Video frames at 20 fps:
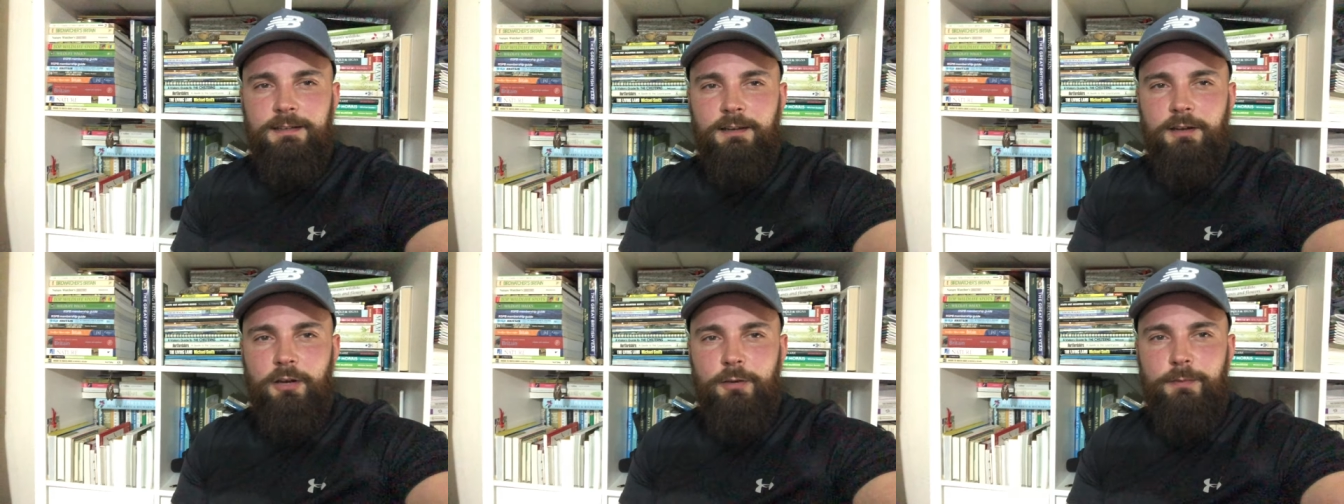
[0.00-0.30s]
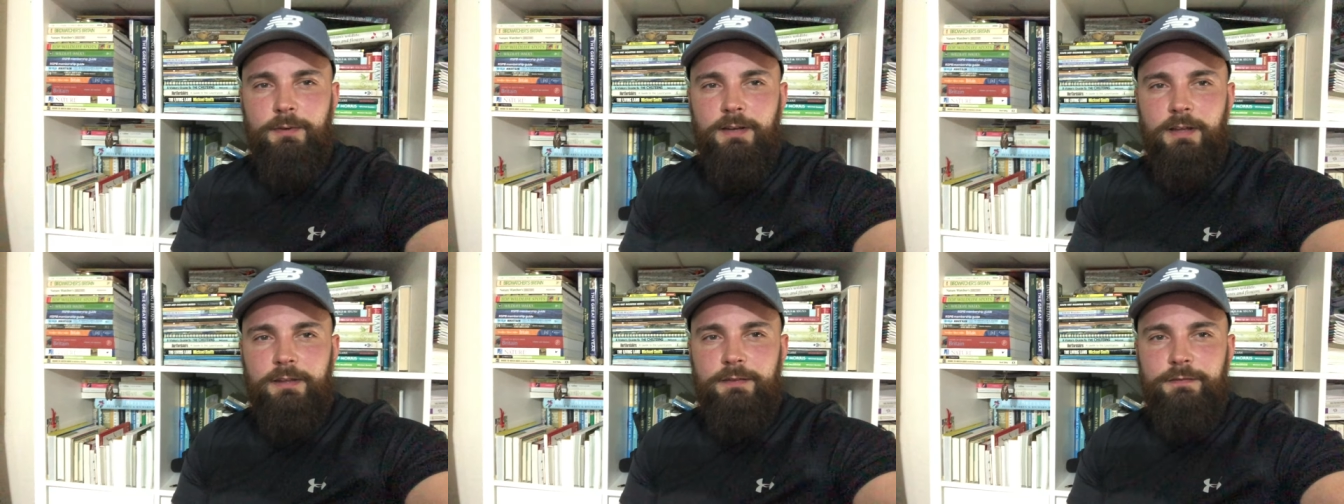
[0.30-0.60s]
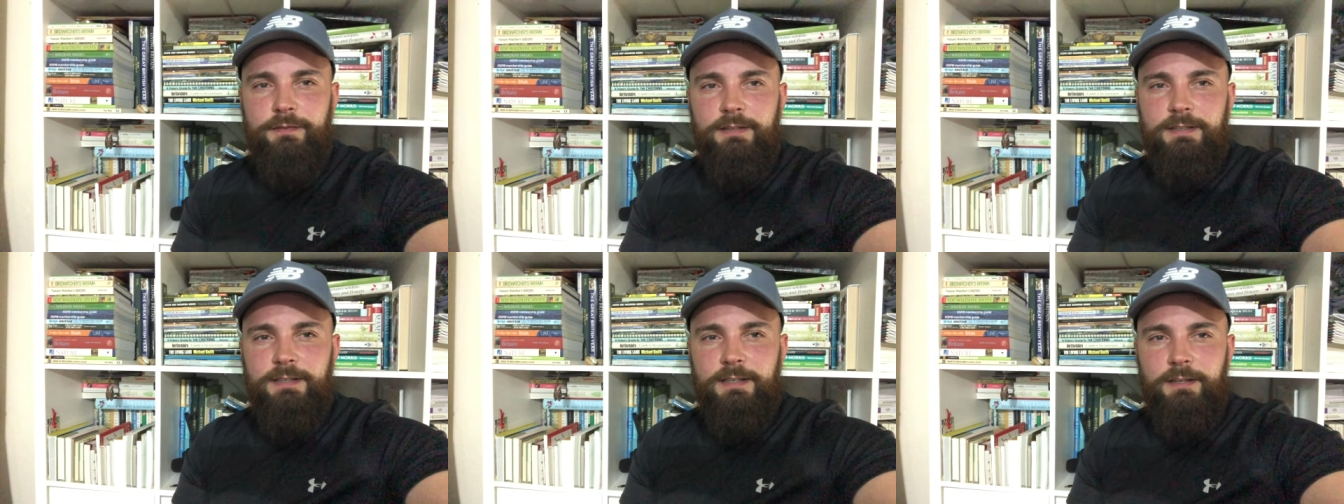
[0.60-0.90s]
I hope you liked the
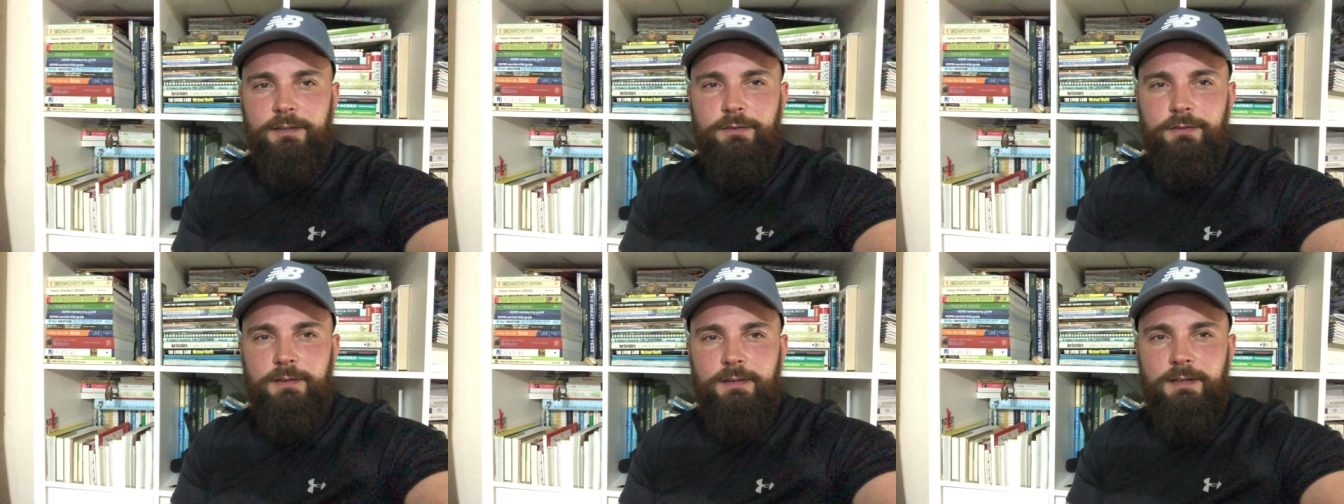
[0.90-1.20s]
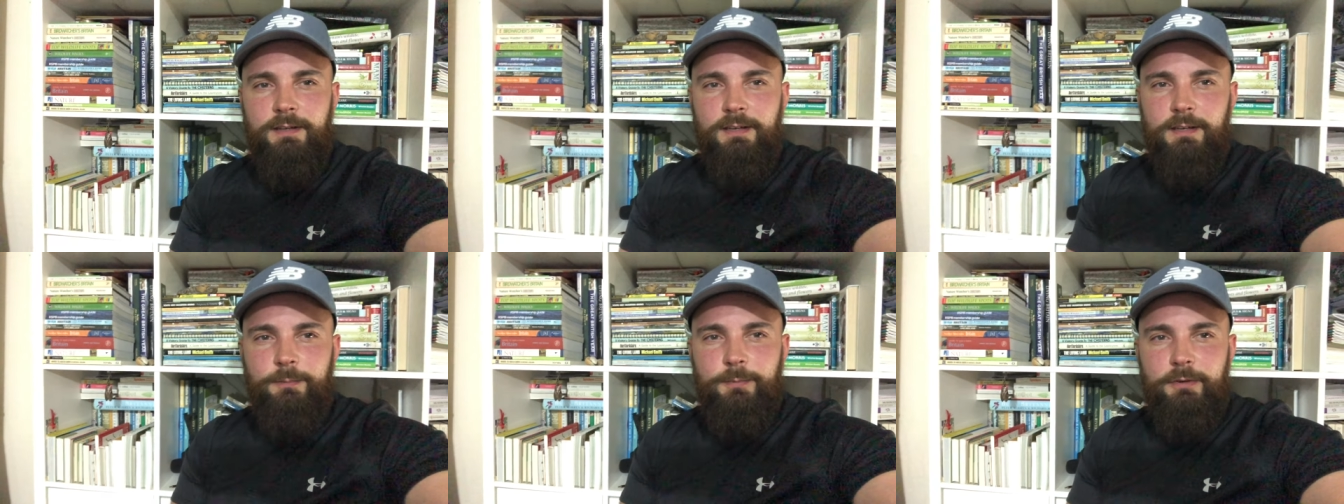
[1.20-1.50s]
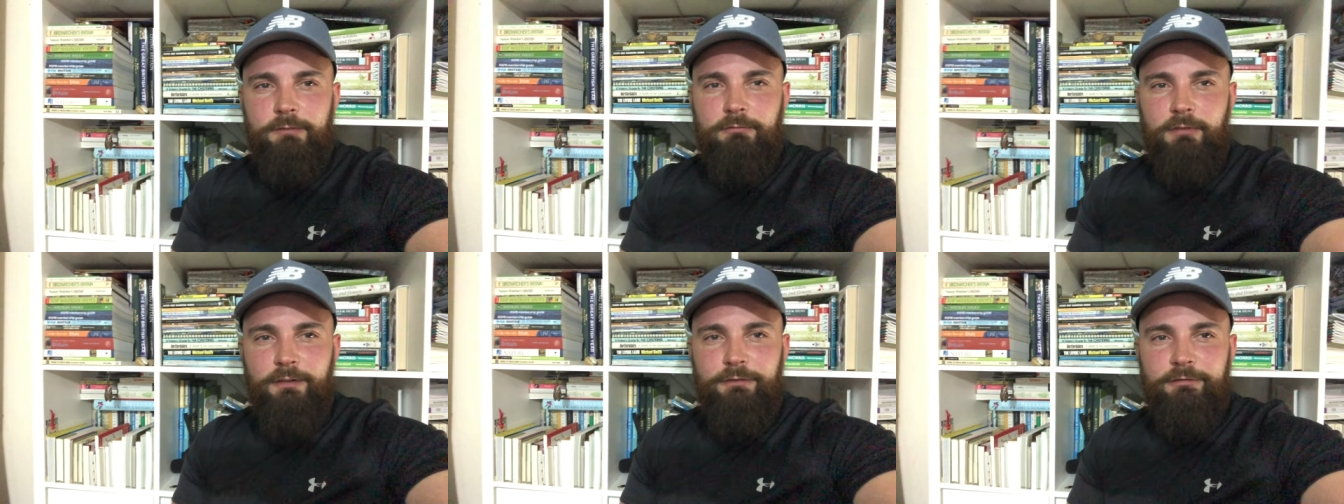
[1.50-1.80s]
video. A bit
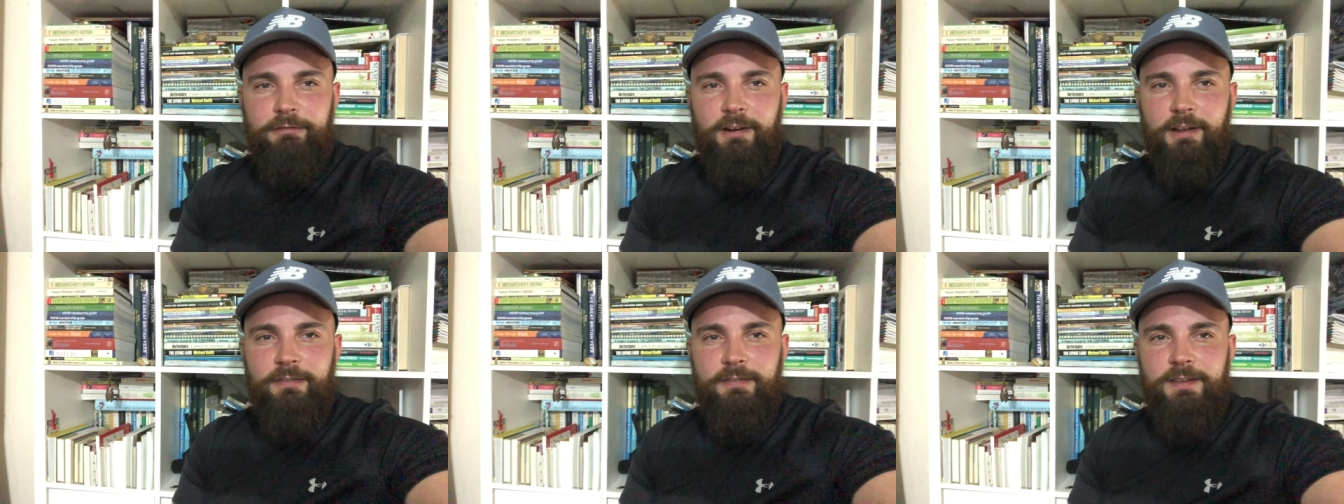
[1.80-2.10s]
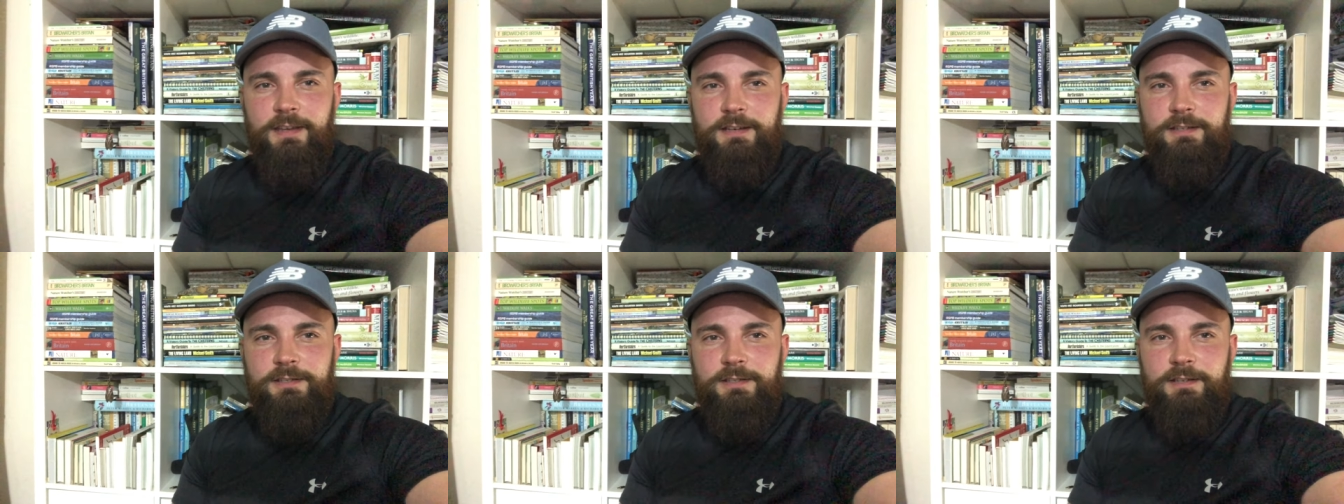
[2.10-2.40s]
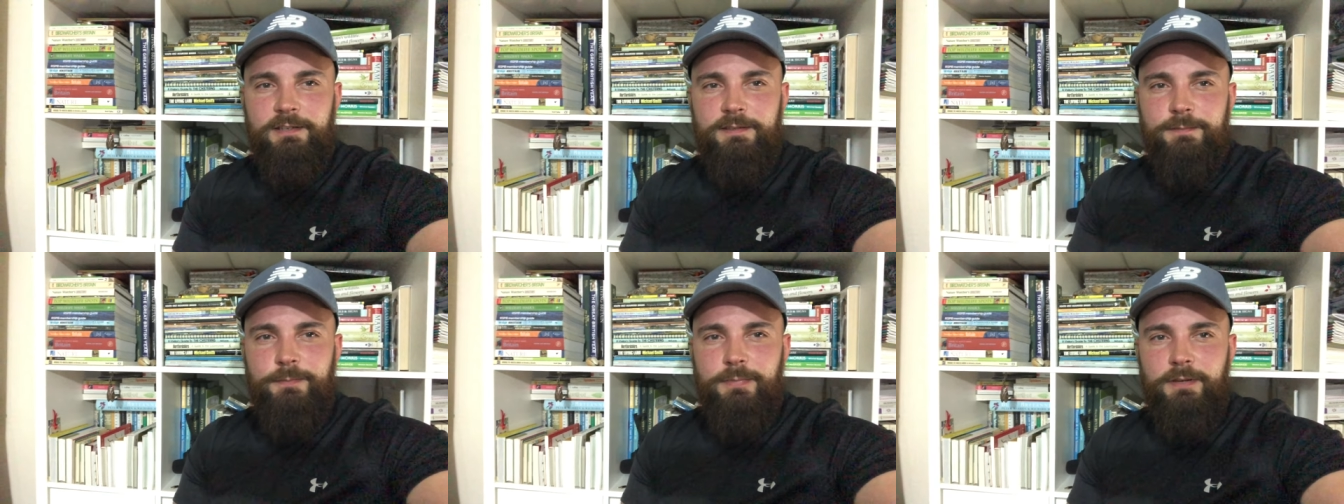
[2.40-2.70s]
rough around the
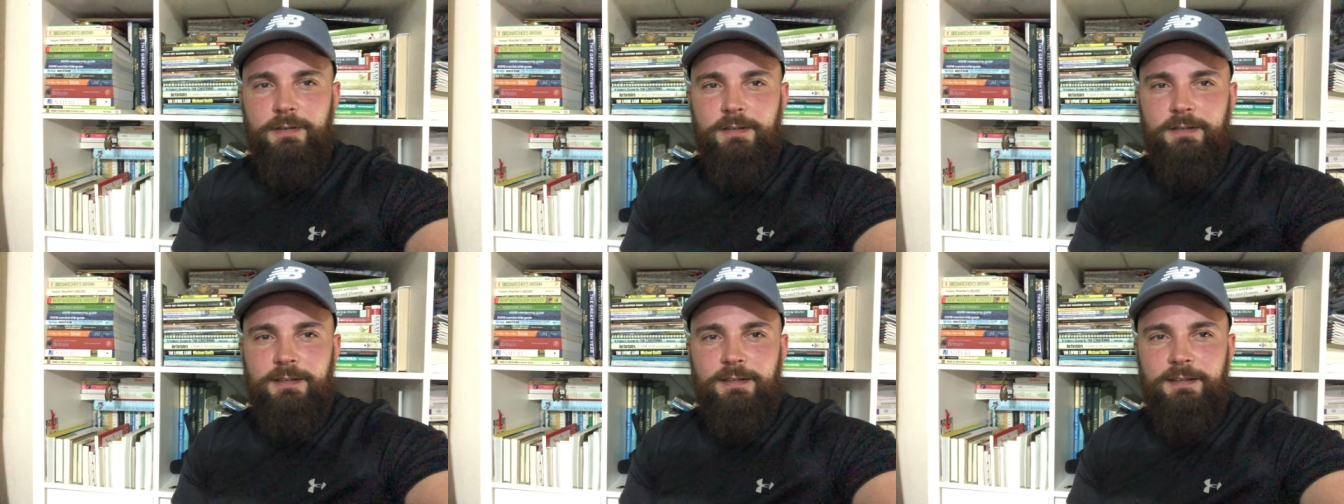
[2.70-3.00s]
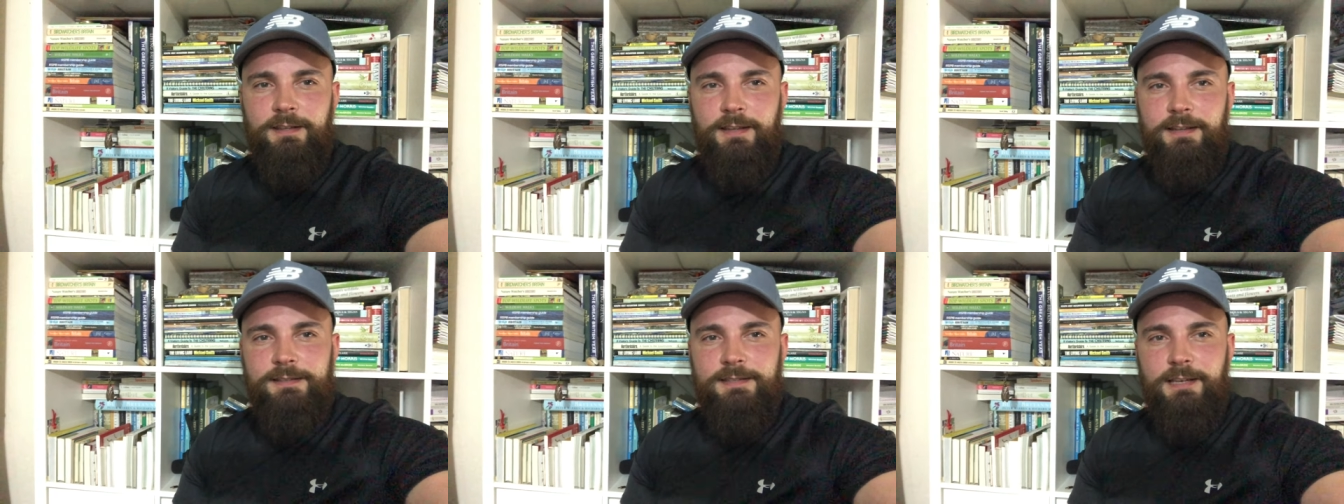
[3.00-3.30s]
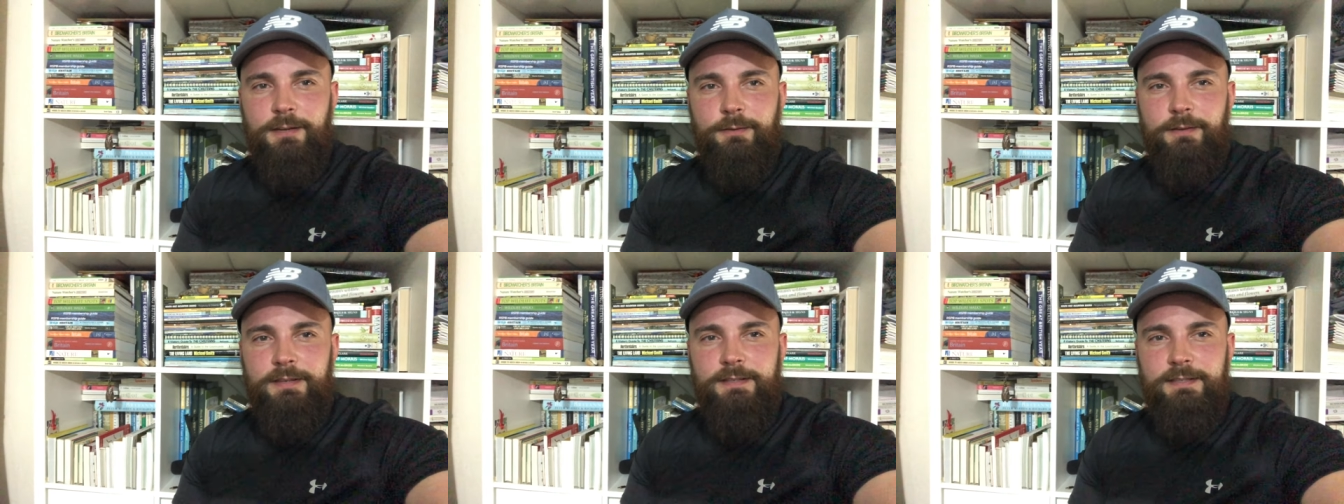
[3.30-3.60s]
edges, but that's
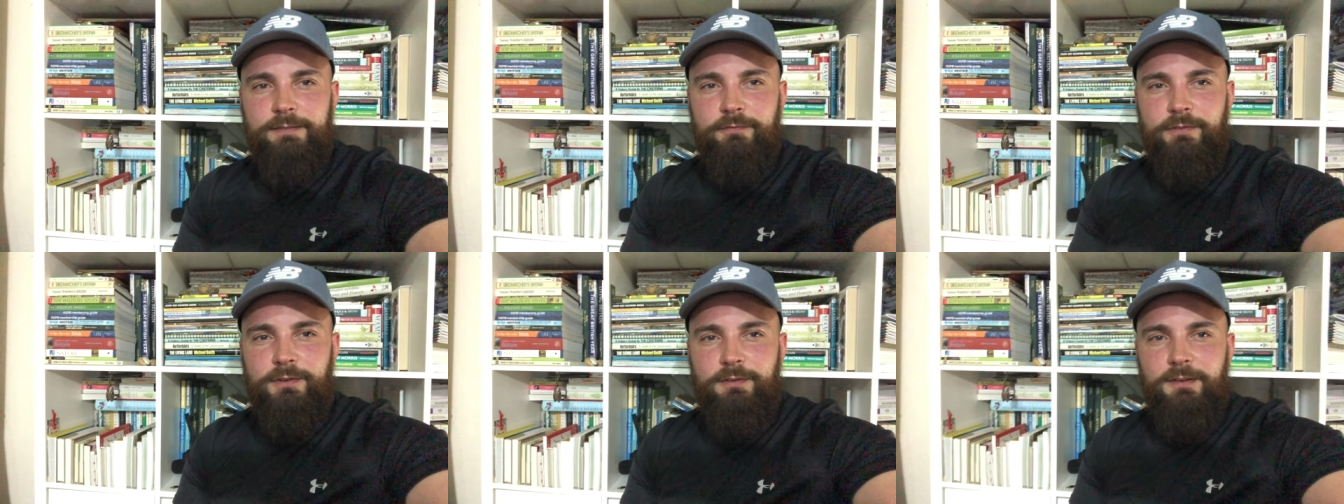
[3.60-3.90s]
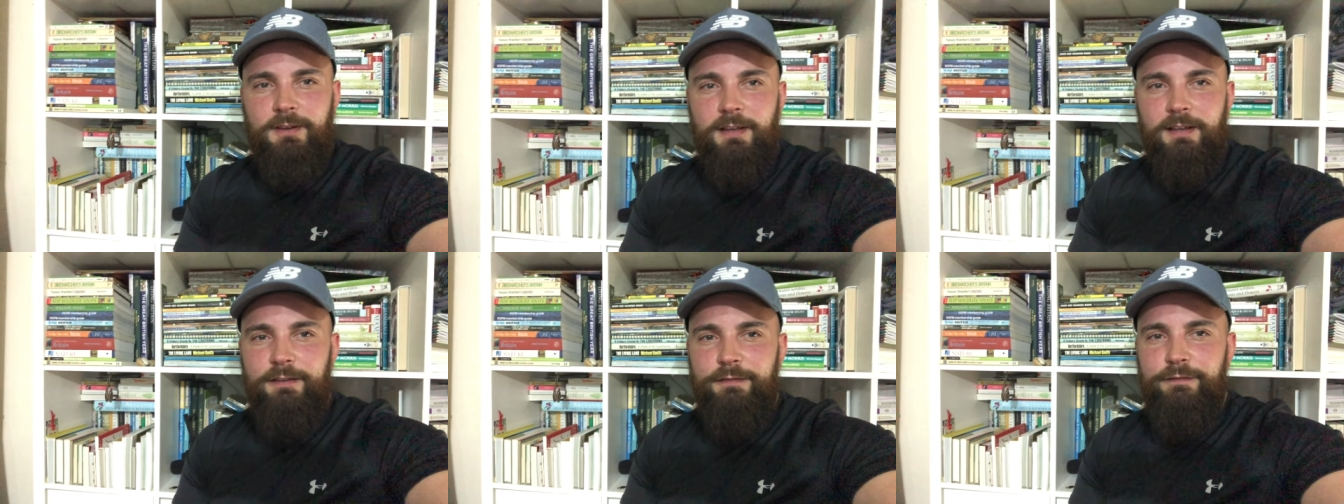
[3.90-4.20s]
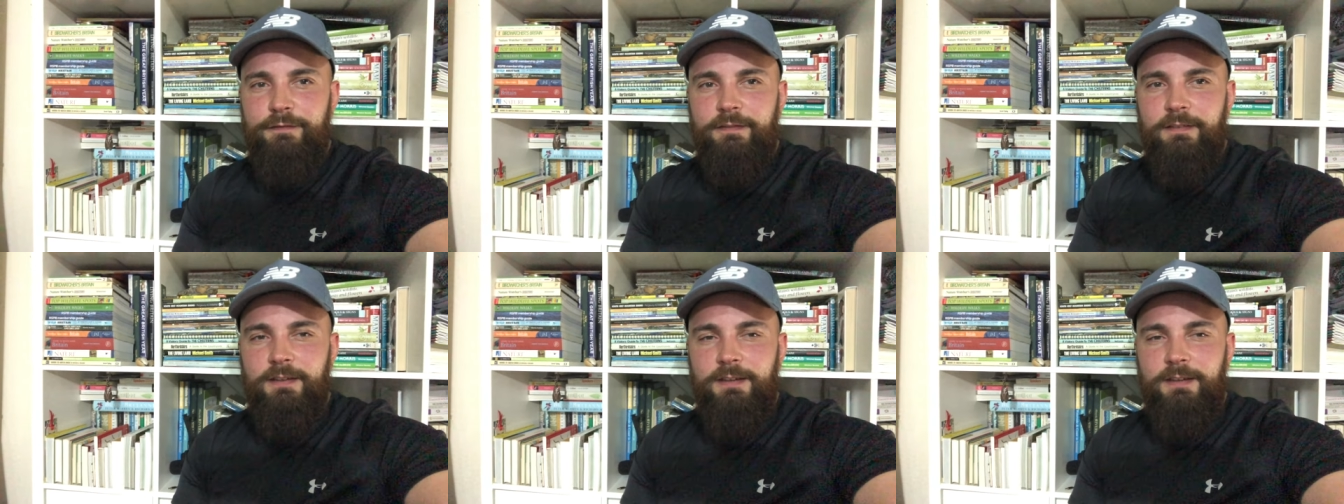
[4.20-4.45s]
how it is in real life.